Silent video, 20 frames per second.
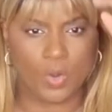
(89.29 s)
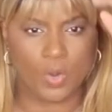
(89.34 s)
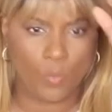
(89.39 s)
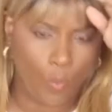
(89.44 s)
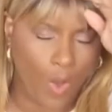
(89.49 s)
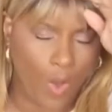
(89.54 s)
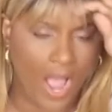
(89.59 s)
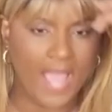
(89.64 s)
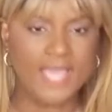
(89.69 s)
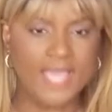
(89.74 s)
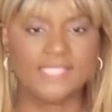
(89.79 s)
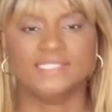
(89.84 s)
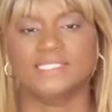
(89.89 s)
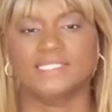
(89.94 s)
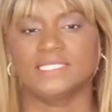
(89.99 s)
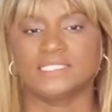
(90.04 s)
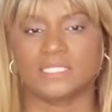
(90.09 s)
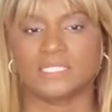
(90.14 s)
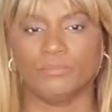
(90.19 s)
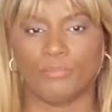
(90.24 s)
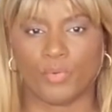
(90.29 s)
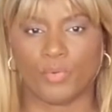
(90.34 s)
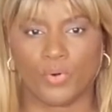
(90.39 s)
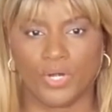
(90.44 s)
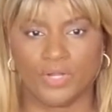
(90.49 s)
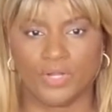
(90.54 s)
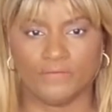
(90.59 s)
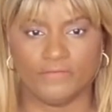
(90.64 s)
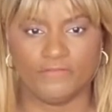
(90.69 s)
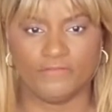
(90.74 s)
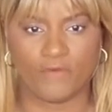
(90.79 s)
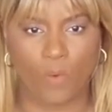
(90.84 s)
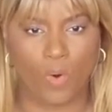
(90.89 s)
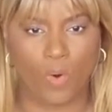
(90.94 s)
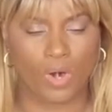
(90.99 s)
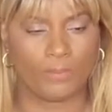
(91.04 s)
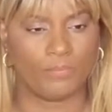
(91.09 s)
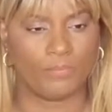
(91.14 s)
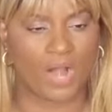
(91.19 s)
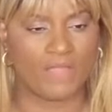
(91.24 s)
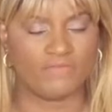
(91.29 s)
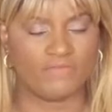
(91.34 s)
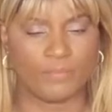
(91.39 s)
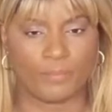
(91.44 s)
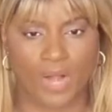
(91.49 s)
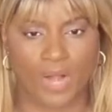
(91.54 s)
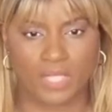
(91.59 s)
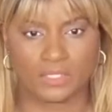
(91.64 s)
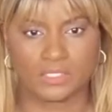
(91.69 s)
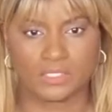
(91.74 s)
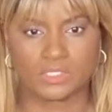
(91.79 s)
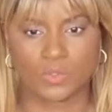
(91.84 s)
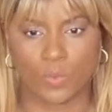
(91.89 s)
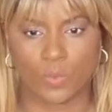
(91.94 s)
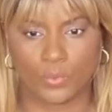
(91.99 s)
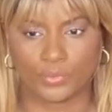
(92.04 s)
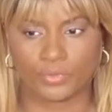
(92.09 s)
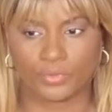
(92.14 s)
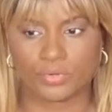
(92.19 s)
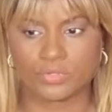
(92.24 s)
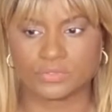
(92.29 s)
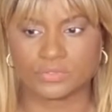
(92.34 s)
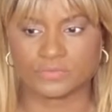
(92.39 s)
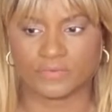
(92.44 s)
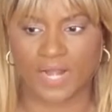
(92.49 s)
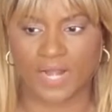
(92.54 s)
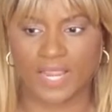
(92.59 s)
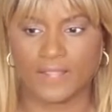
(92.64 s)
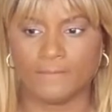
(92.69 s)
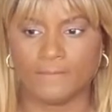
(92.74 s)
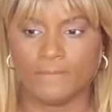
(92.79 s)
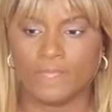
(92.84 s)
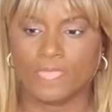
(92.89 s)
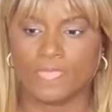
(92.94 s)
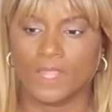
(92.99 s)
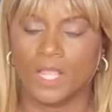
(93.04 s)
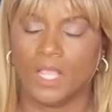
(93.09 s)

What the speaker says: And why is this important for private practice owners, right?